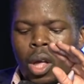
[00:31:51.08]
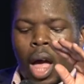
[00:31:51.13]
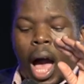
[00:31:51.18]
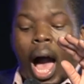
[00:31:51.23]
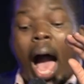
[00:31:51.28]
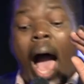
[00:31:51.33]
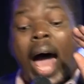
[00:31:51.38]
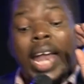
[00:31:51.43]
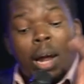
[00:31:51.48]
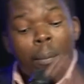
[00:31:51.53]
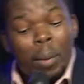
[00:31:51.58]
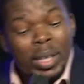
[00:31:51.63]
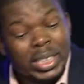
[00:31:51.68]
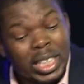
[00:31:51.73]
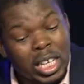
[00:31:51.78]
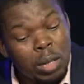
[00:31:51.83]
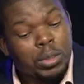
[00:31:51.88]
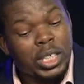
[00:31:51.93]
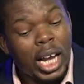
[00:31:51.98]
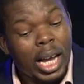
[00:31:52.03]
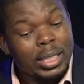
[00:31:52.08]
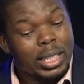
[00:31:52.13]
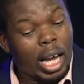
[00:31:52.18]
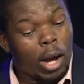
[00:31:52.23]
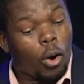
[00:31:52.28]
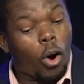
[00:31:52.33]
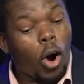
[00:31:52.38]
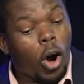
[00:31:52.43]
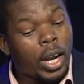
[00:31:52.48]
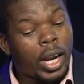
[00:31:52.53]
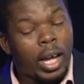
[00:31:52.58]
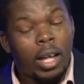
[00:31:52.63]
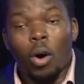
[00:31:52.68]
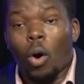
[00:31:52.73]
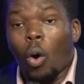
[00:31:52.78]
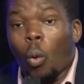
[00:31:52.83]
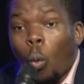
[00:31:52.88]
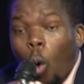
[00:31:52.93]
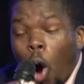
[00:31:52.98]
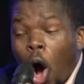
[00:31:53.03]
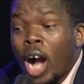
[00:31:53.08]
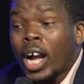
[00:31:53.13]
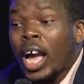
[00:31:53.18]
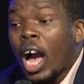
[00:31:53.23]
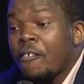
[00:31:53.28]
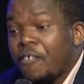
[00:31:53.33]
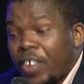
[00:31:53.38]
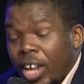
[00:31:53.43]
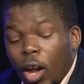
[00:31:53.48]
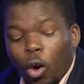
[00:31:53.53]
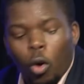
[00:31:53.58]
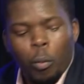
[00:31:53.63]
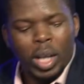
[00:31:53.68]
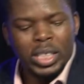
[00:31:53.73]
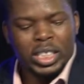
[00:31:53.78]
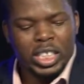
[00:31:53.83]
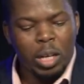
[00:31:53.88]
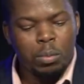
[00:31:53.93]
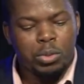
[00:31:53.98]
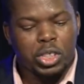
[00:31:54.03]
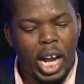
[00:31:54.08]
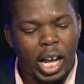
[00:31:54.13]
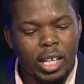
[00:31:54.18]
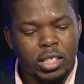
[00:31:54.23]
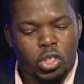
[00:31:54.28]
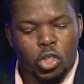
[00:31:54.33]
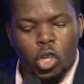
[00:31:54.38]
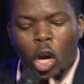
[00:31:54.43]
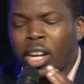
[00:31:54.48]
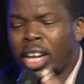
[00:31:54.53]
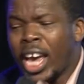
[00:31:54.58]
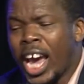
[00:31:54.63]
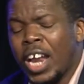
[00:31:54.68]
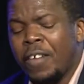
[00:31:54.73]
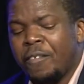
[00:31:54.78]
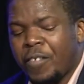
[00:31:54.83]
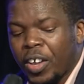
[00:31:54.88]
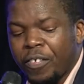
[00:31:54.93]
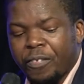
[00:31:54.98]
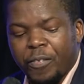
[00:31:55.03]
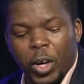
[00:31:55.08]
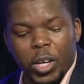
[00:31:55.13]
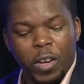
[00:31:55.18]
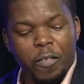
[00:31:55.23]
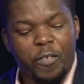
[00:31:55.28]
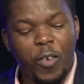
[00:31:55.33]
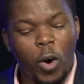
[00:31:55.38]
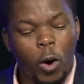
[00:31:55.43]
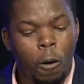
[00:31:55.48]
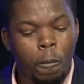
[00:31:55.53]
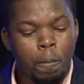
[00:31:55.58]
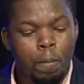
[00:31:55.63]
And my scriptures are corner. Wonka vela kuma scriptures. John 8, verse 44.